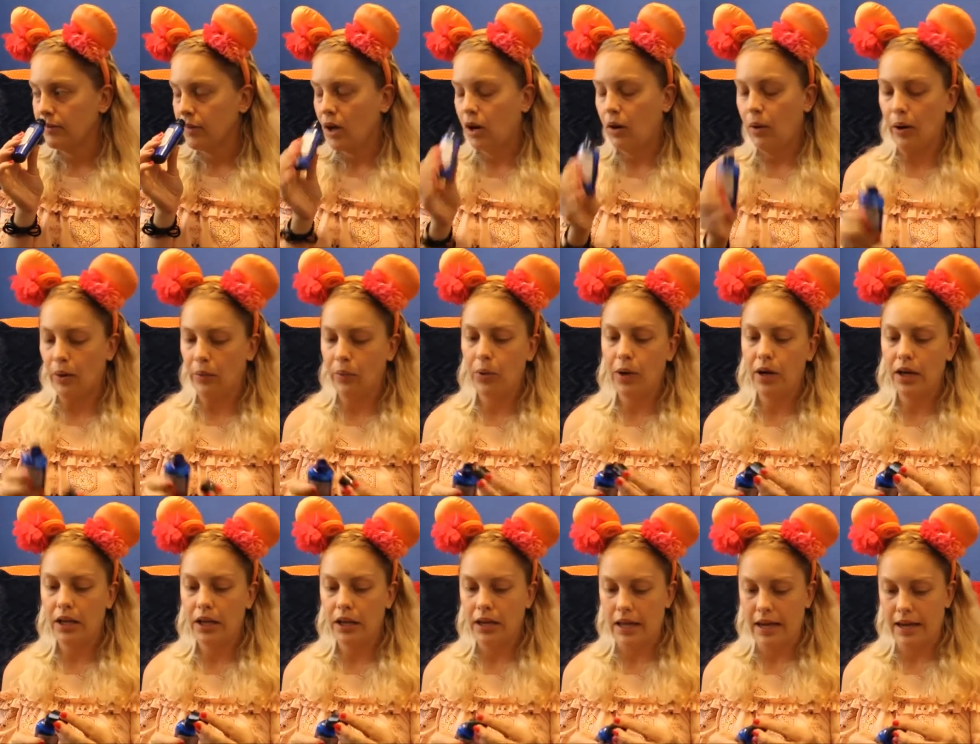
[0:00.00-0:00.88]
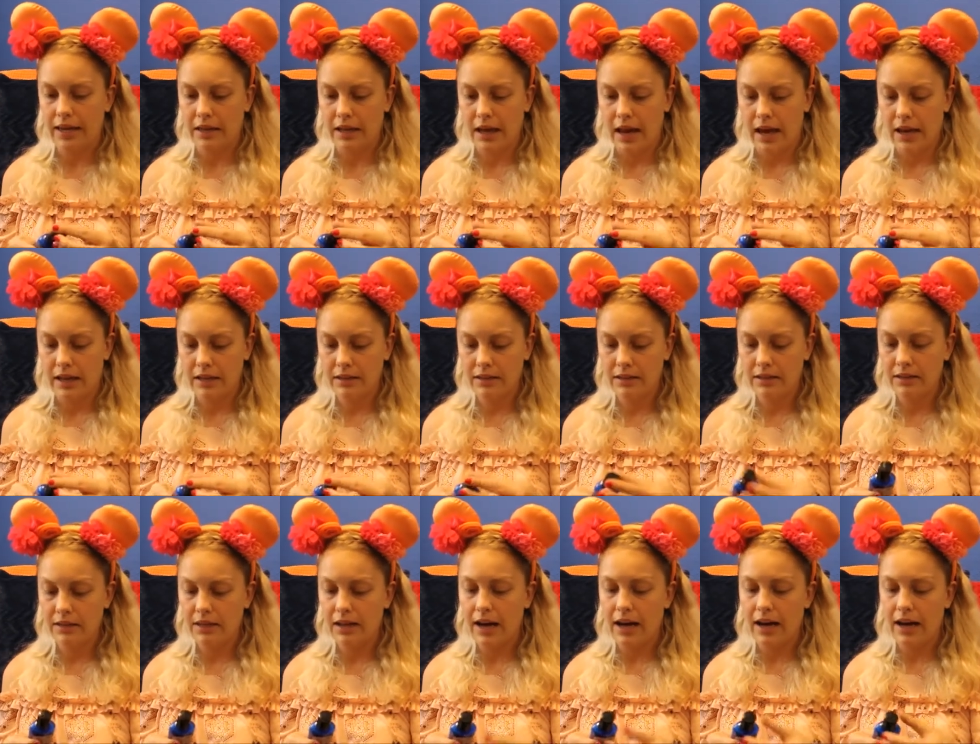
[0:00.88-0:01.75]
Oh, I really like that.
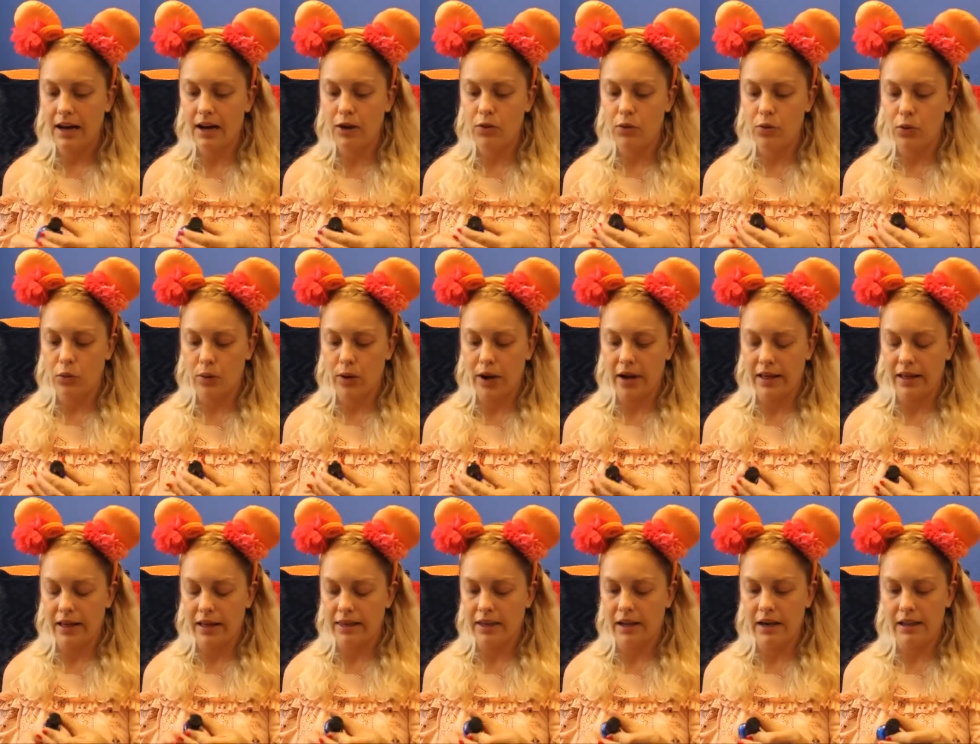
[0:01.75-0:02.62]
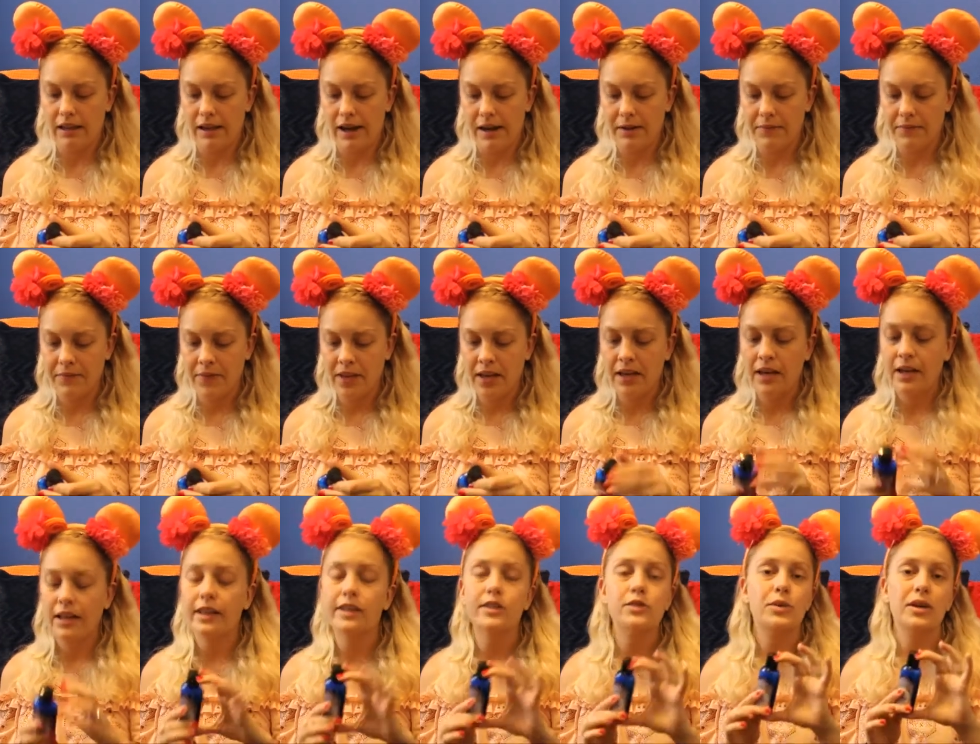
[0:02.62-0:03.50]
Ooh, I like that a lot.
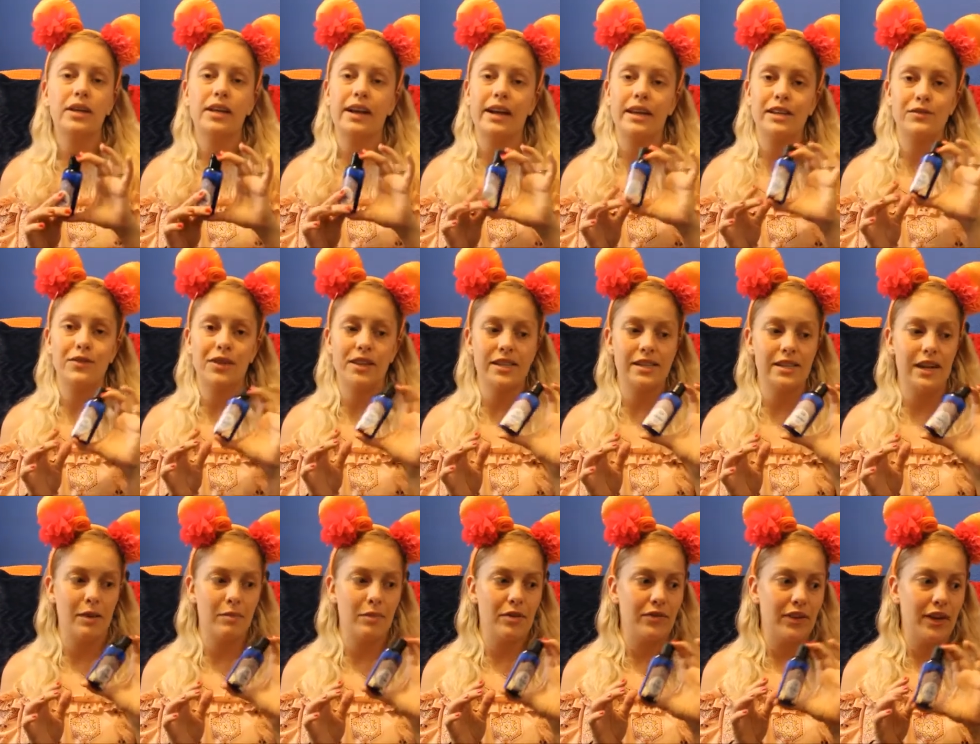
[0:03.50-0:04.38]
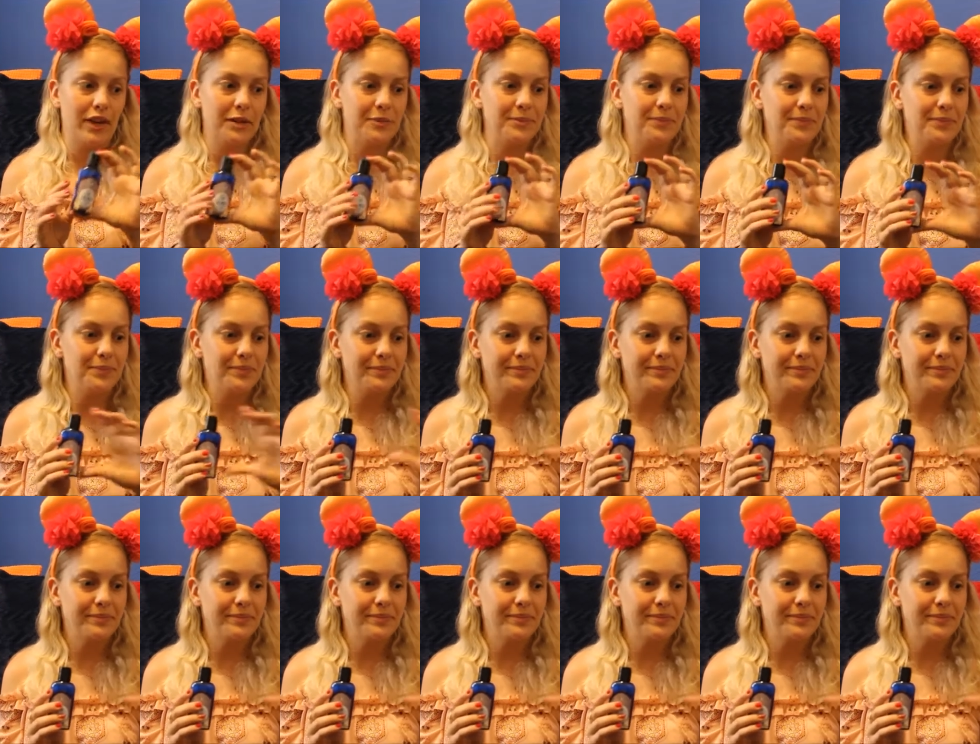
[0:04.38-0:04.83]
That's really nice for this time of year.